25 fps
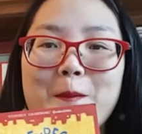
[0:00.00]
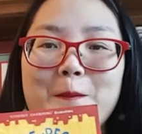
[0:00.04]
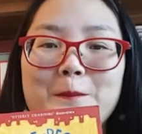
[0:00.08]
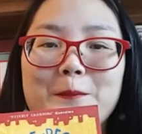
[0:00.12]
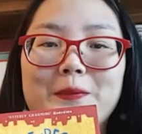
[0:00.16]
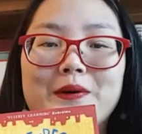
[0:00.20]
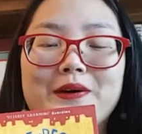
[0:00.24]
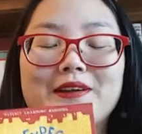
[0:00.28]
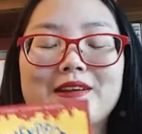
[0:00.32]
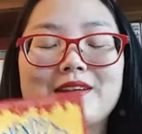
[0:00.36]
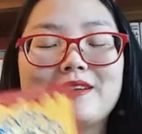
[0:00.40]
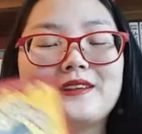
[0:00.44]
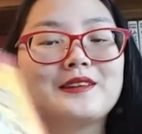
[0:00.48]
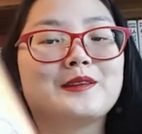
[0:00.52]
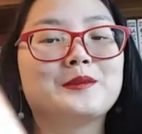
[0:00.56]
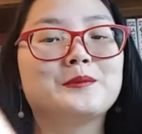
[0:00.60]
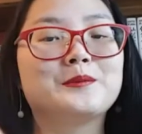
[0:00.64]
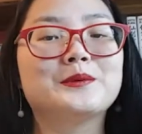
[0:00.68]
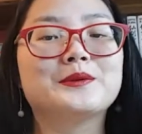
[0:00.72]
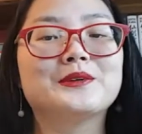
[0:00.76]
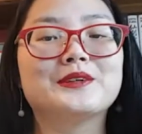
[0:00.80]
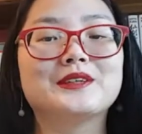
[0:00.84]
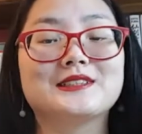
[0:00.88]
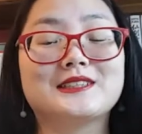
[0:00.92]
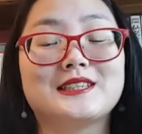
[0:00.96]
But the
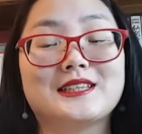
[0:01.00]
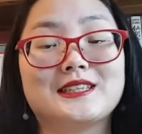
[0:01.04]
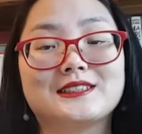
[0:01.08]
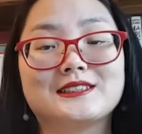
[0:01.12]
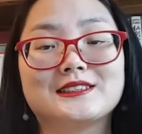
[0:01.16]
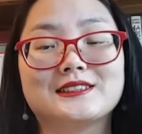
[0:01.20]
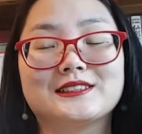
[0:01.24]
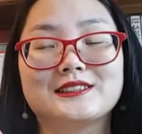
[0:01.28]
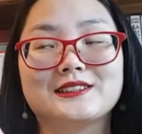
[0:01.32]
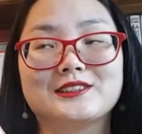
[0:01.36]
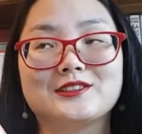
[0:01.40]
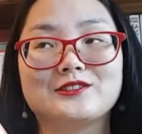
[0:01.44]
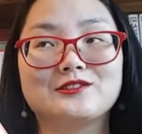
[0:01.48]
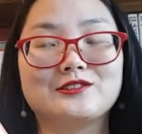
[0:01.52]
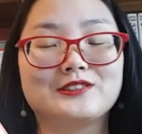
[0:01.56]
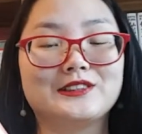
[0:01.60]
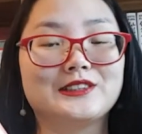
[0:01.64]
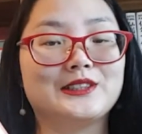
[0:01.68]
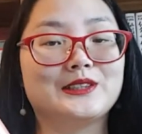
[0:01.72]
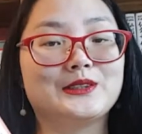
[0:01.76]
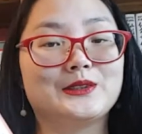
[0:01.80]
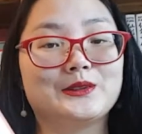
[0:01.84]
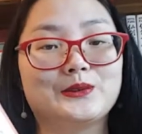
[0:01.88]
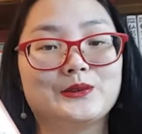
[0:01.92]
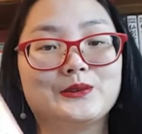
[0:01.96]
book is actually
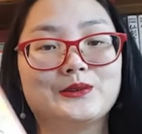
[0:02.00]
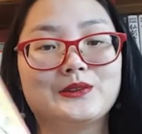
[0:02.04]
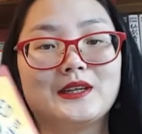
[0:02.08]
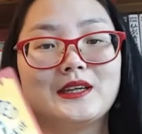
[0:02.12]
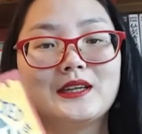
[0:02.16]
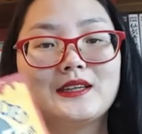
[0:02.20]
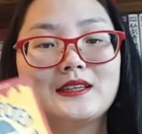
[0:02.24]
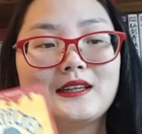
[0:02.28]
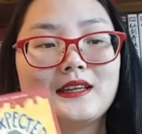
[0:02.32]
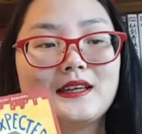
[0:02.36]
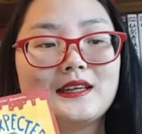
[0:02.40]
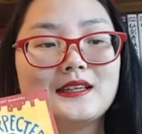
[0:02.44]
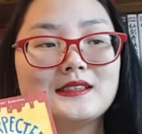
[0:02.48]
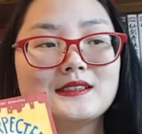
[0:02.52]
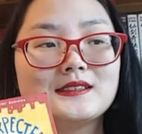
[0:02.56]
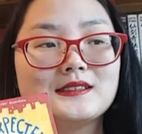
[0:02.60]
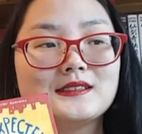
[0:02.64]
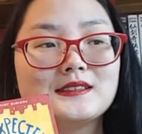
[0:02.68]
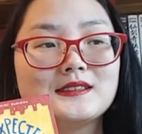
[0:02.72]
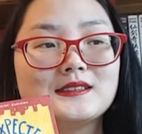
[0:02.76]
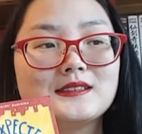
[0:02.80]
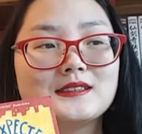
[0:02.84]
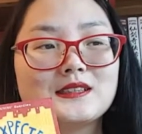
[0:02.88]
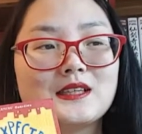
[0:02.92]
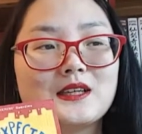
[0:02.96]
really good. It
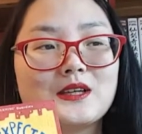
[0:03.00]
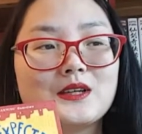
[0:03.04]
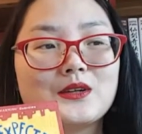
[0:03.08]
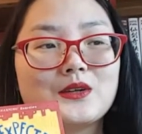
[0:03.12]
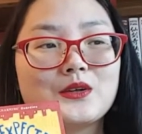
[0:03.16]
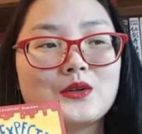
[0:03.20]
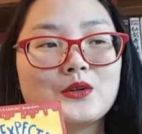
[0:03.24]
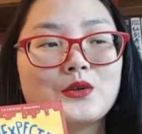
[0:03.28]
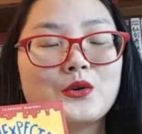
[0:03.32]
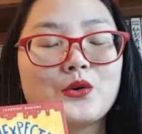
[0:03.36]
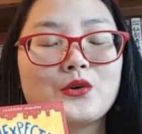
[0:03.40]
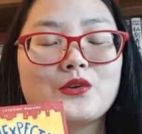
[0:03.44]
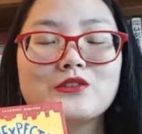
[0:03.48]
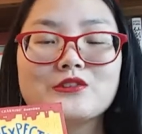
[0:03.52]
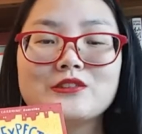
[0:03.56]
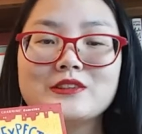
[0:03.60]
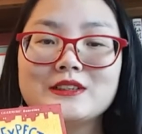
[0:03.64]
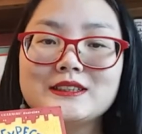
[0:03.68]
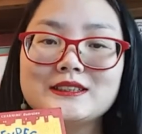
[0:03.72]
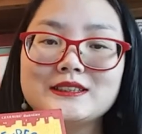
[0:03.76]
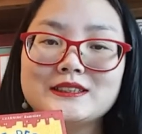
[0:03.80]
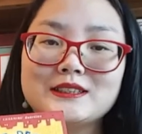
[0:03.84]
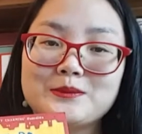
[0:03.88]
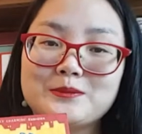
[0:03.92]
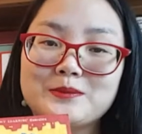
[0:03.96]
is not
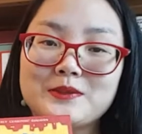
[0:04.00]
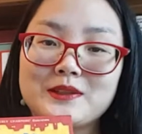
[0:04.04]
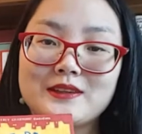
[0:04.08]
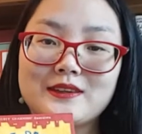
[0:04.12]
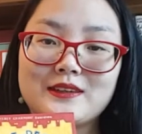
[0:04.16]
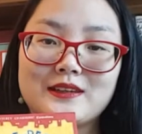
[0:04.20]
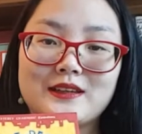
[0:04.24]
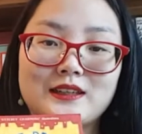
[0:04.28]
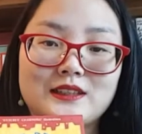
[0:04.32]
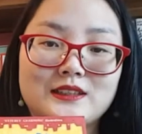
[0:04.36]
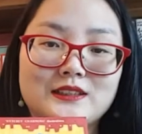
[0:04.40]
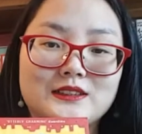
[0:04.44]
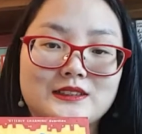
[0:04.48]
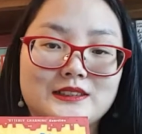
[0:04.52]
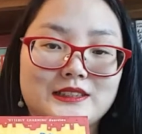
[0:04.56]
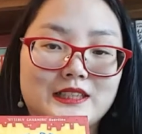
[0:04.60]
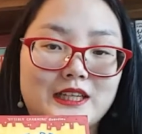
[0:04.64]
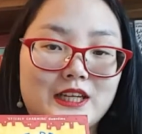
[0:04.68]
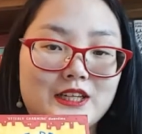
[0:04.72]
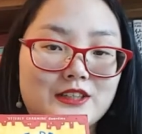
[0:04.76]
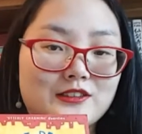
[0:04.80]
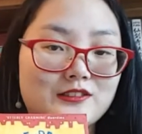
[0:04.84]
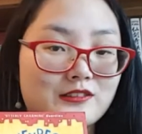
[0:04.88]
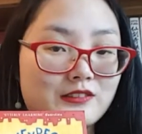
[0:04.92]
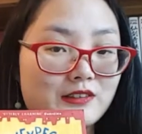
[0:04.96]
really something that I
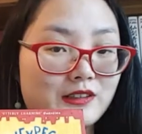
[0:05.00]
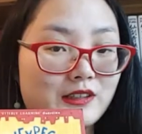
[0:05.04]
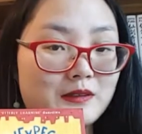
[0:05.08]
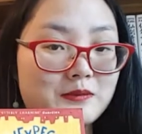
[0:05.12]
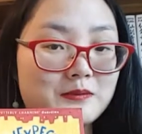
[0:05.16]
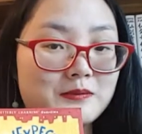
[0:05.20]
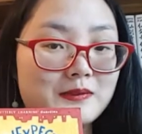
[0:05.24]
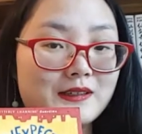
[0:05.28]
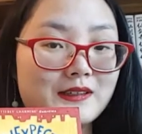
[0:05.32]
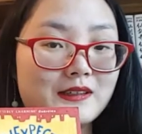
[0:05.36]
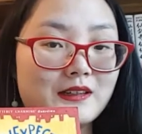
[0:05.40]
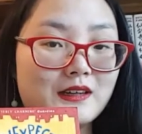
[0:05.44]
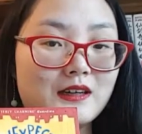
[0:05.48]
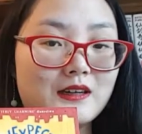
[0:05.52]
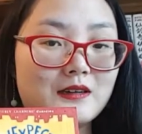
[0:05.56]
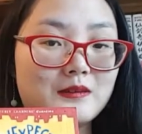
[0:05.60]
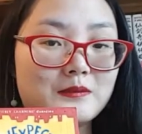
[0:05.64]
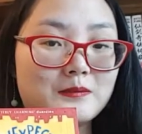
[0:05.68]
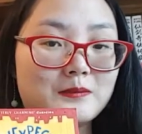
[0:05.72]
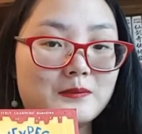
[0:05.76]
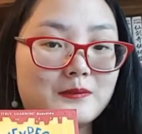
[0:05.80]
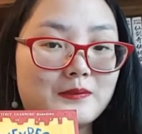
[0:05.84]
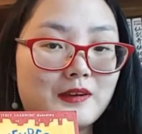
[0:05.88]
generally pick up.